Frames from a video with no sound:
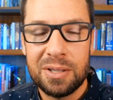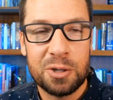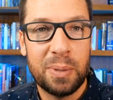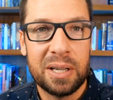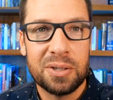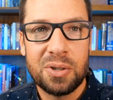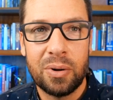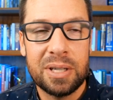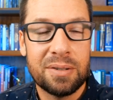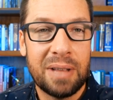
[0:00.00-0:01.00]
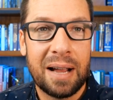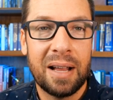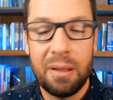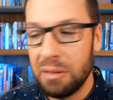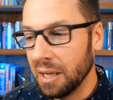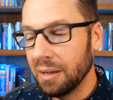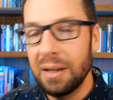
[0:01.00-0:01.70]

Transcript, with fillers: There's plenty of stories of that kind of thing.